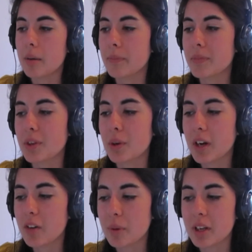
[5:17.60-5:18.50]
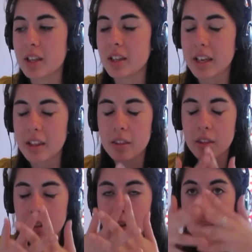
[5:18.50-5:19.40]
So I've been in
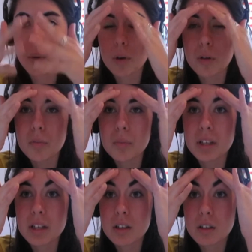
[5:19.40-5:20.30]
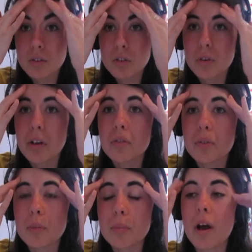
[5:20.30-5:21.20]
like the horribly
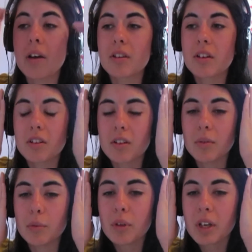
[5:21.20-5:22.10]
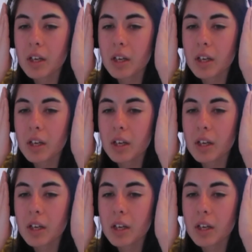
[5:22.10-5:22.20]
stressful process of